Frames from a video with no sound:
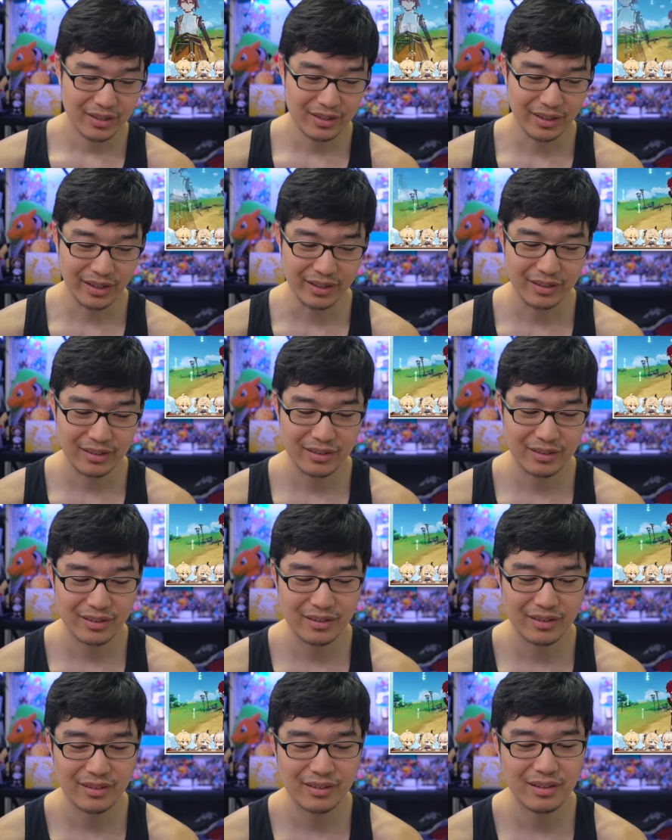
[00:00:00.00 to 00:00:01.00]
like
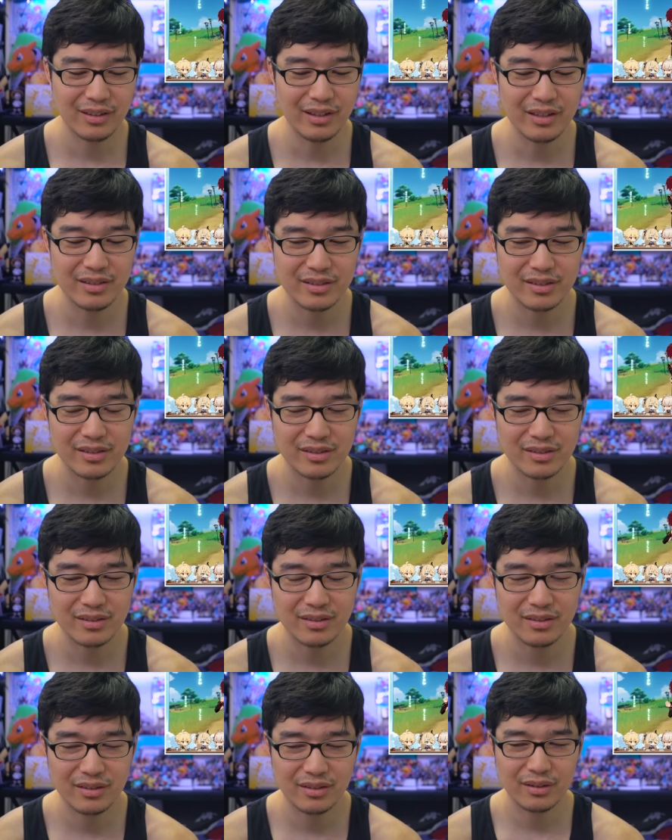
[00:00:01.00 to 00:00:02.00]
it's
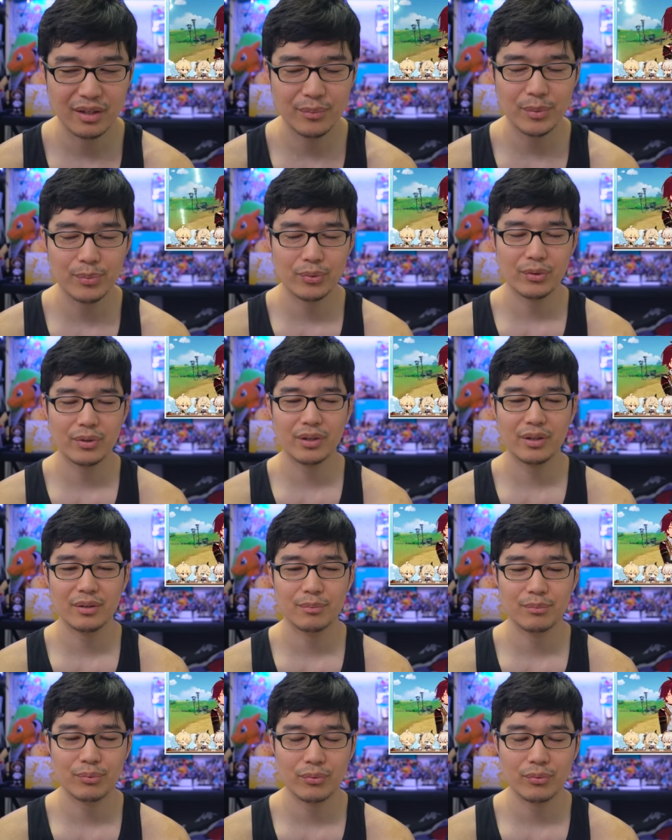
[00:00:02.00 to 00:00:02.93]
gonna be pretty